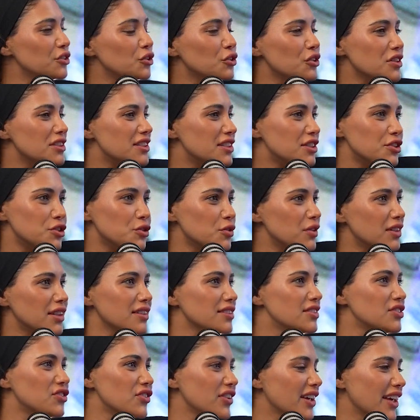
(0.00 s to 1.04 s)
your
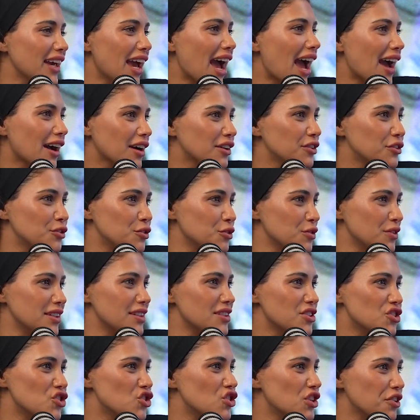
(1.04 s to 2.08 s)
student react to
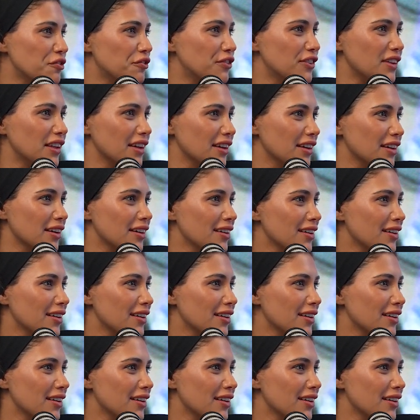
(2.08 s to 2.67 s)
this shifting?